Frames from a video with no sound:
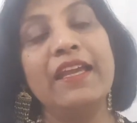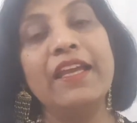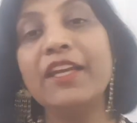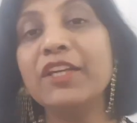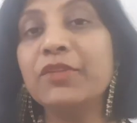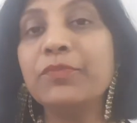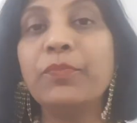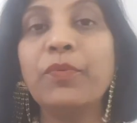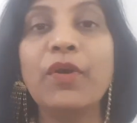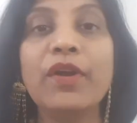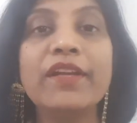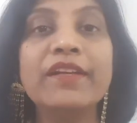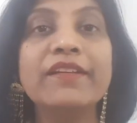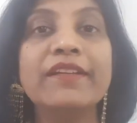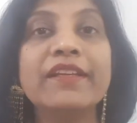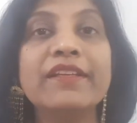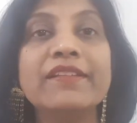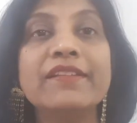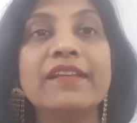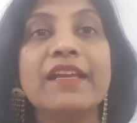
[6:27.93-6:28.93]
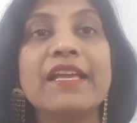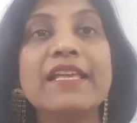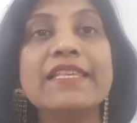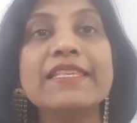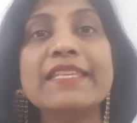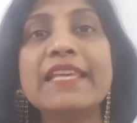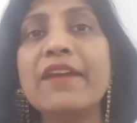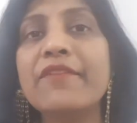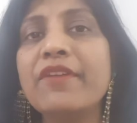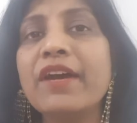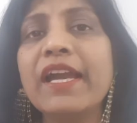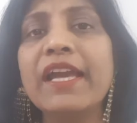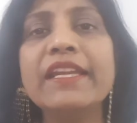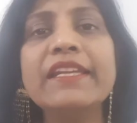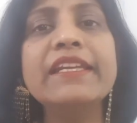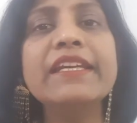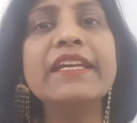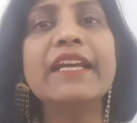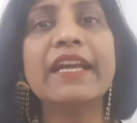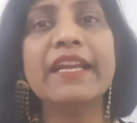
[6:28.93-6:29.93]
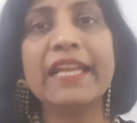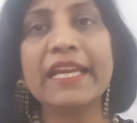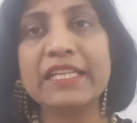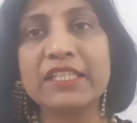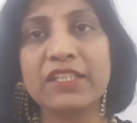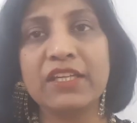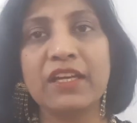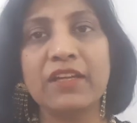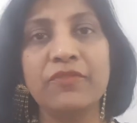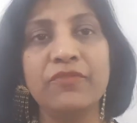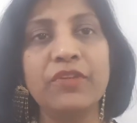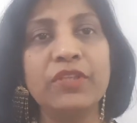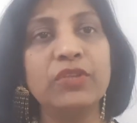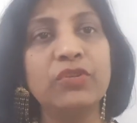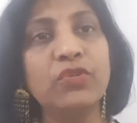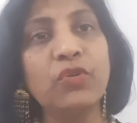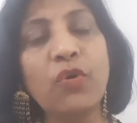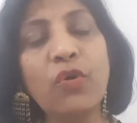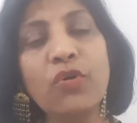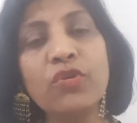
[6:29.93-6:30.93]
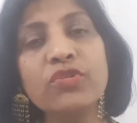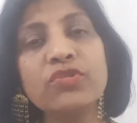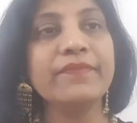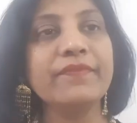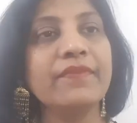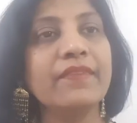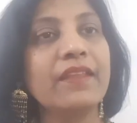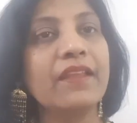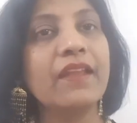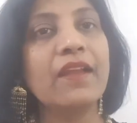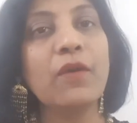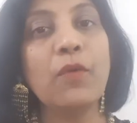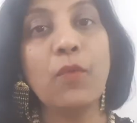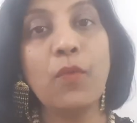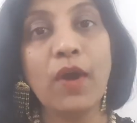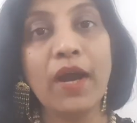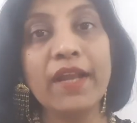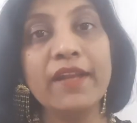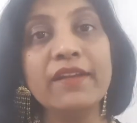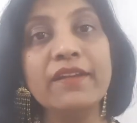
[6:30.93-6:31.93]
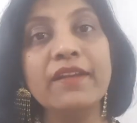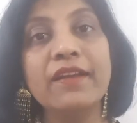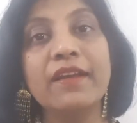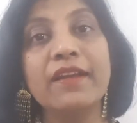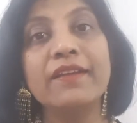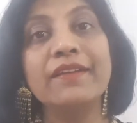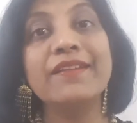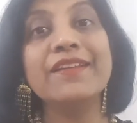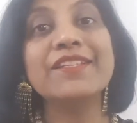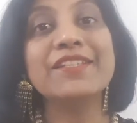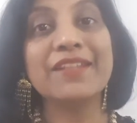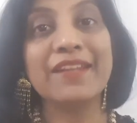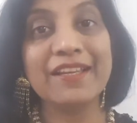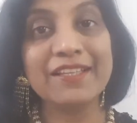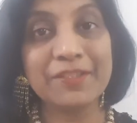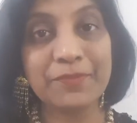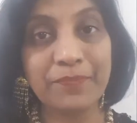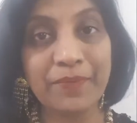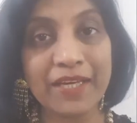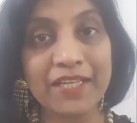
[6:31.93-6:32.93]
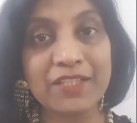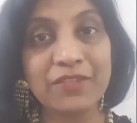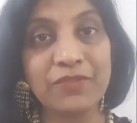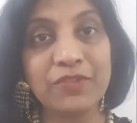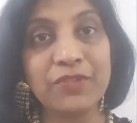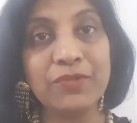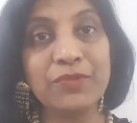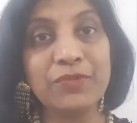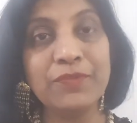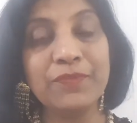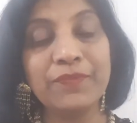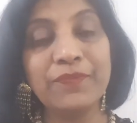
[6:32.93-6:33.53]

Eighth point is, sever any connection with those. One, disrespect you.